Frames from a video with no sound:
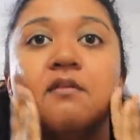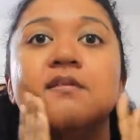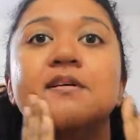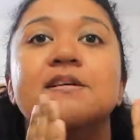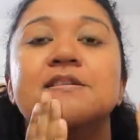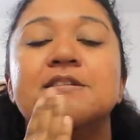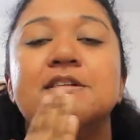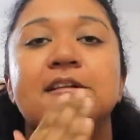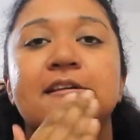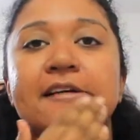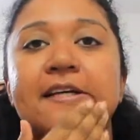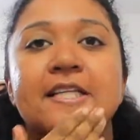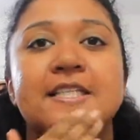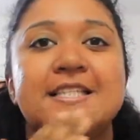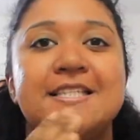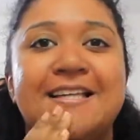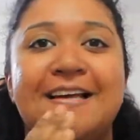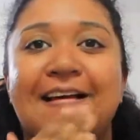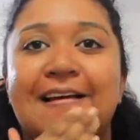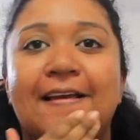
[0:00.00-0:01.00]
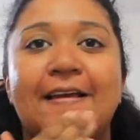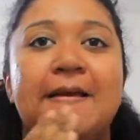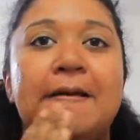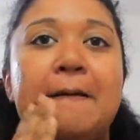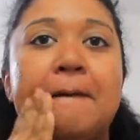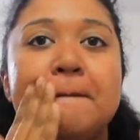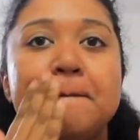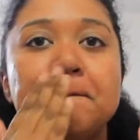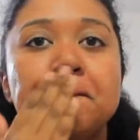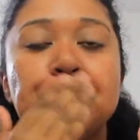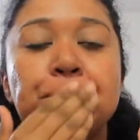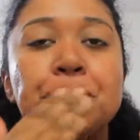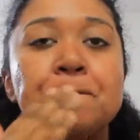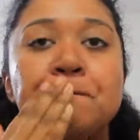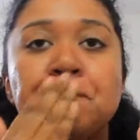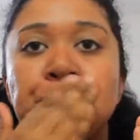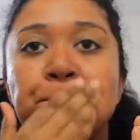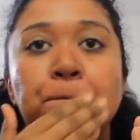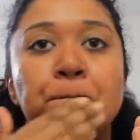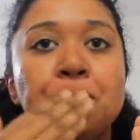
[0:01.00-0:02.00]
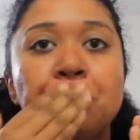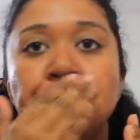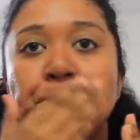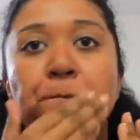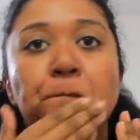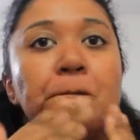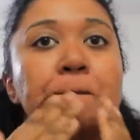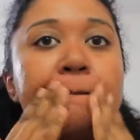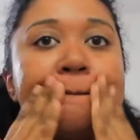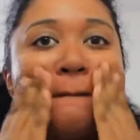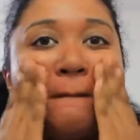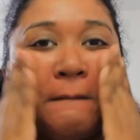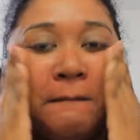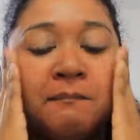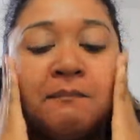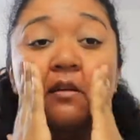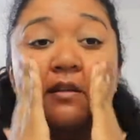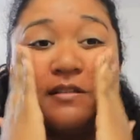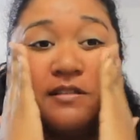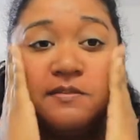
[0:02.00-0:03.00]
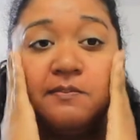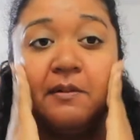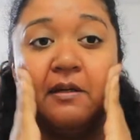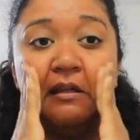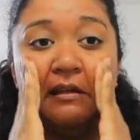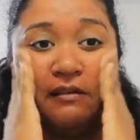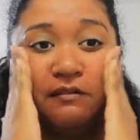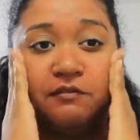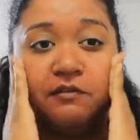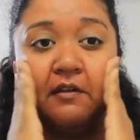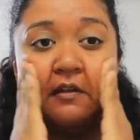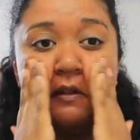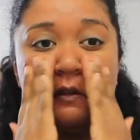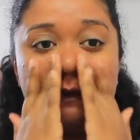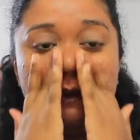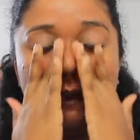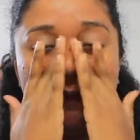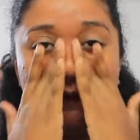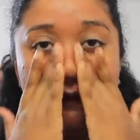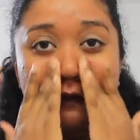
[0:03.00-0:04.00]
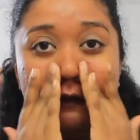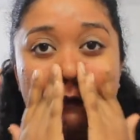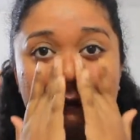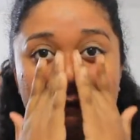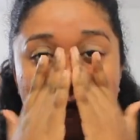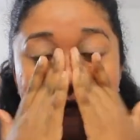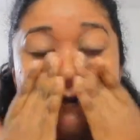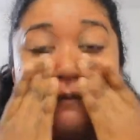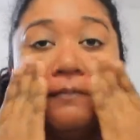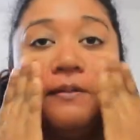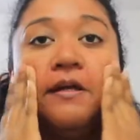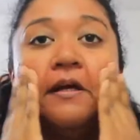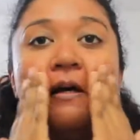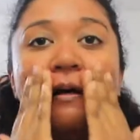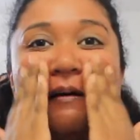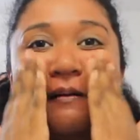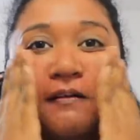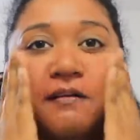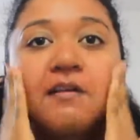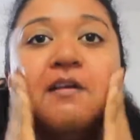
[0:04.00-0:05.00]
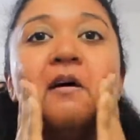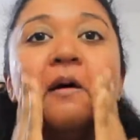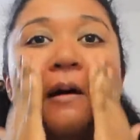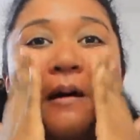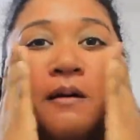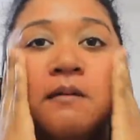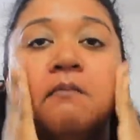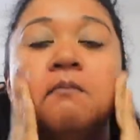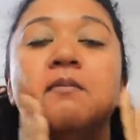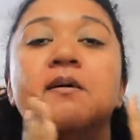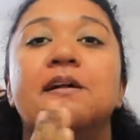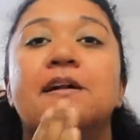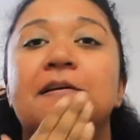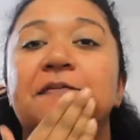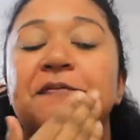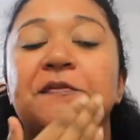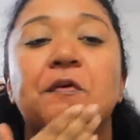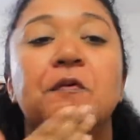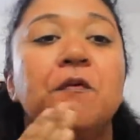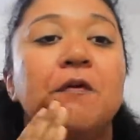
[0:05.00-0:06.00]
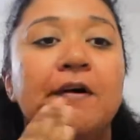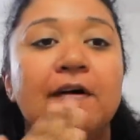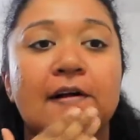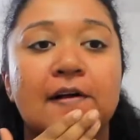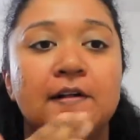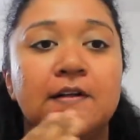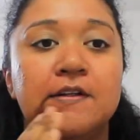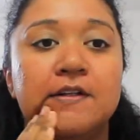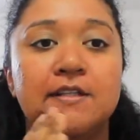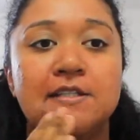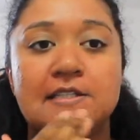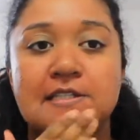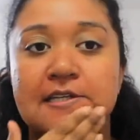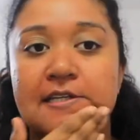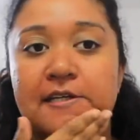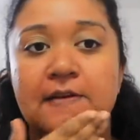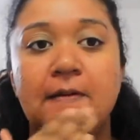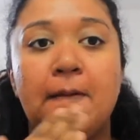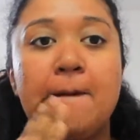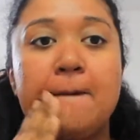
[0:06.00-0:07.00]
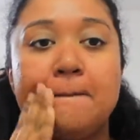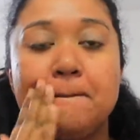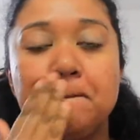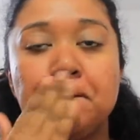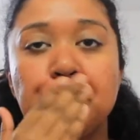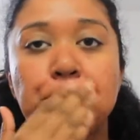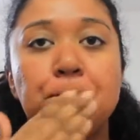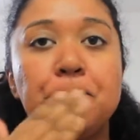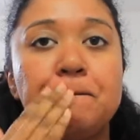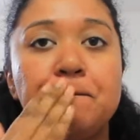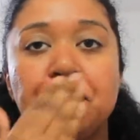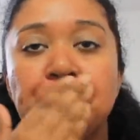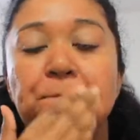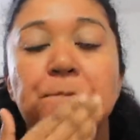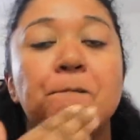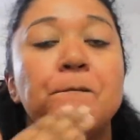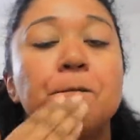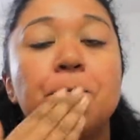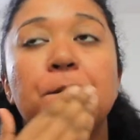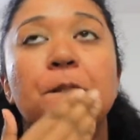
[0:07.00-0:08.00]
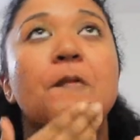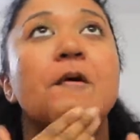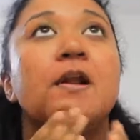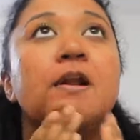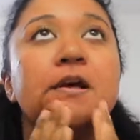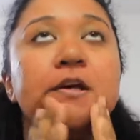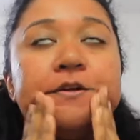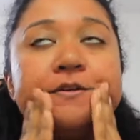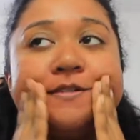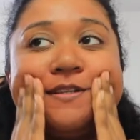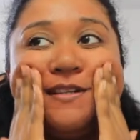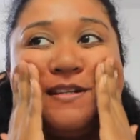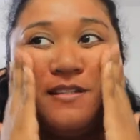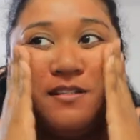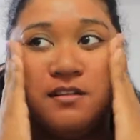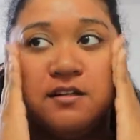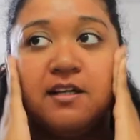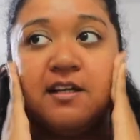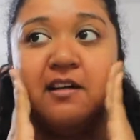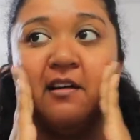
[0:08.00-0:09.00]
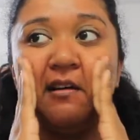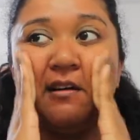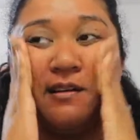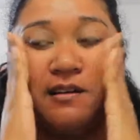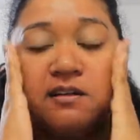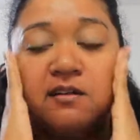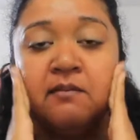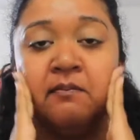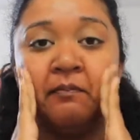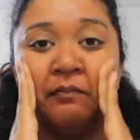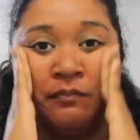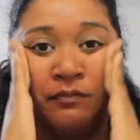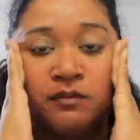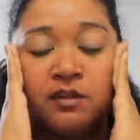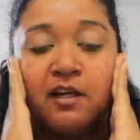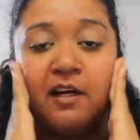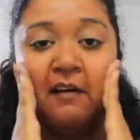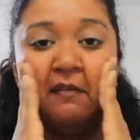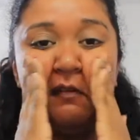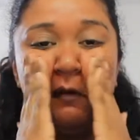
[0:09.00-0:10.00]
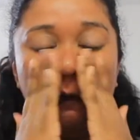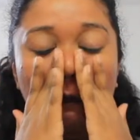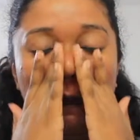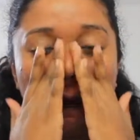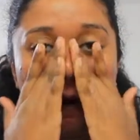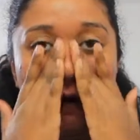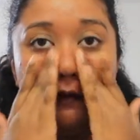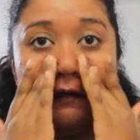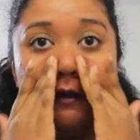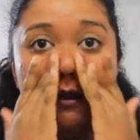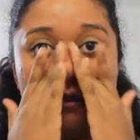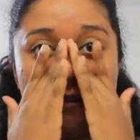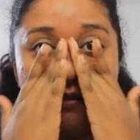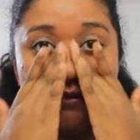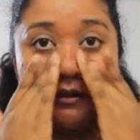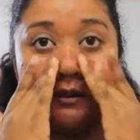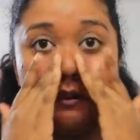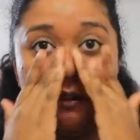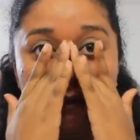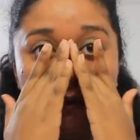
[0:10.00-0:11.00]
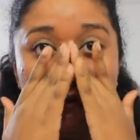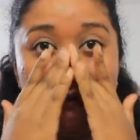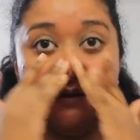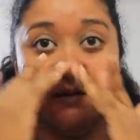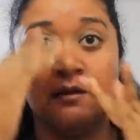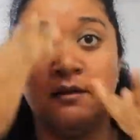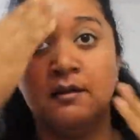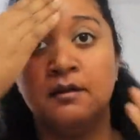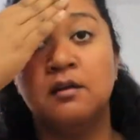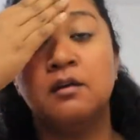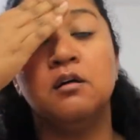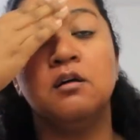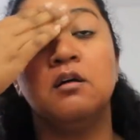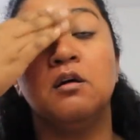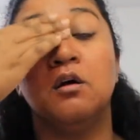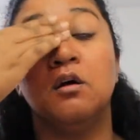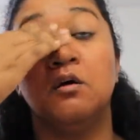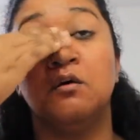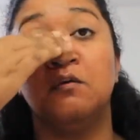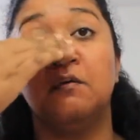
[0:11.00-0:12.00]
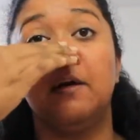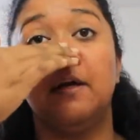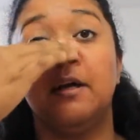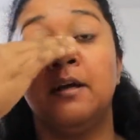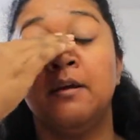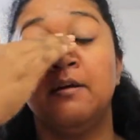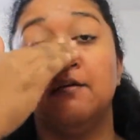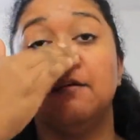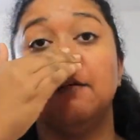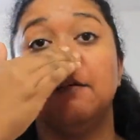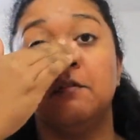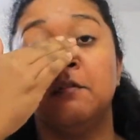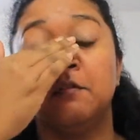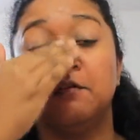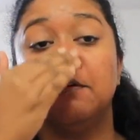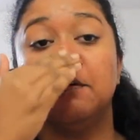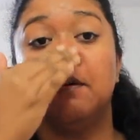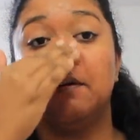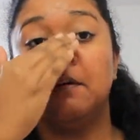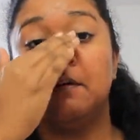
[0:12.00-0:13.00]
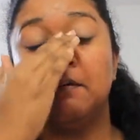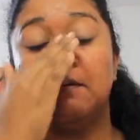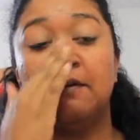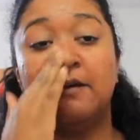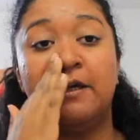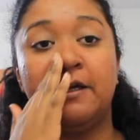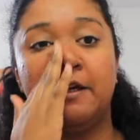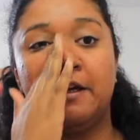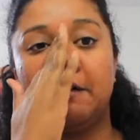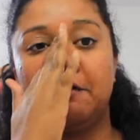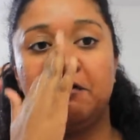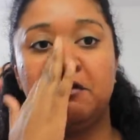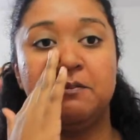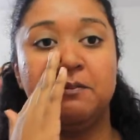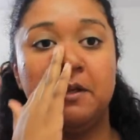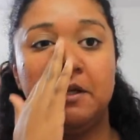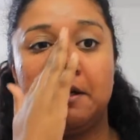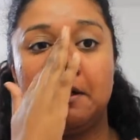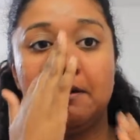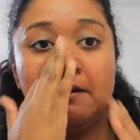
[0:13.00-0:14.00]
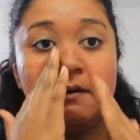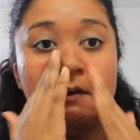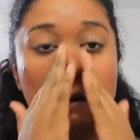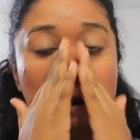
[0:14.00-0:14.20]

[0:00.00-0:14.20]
until it gets tacky. The smell at first did kind of freak me out, but after a while it did. When I used it yesterday, after a while it did go away for like after a minute.